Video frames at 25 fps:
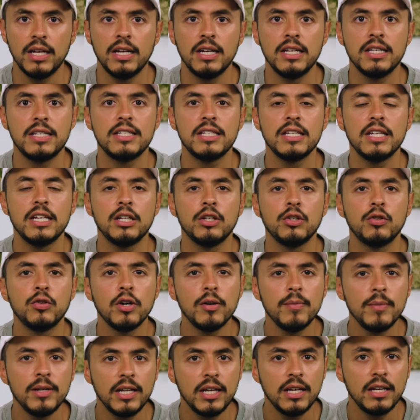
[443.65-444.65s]
And it's
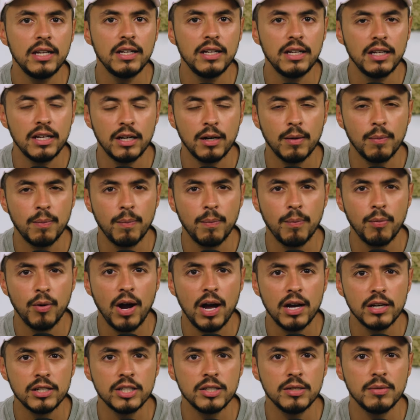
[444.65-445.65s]
incriminated in
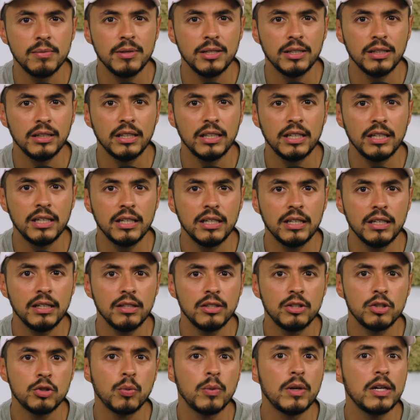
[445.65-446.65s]

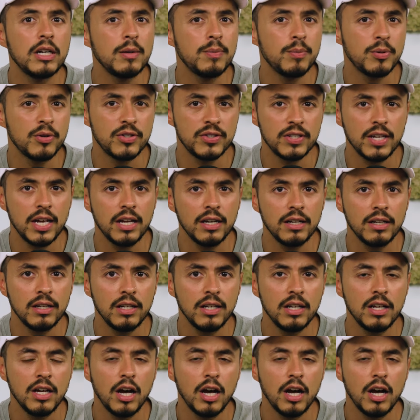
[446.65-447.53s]
approximately 20%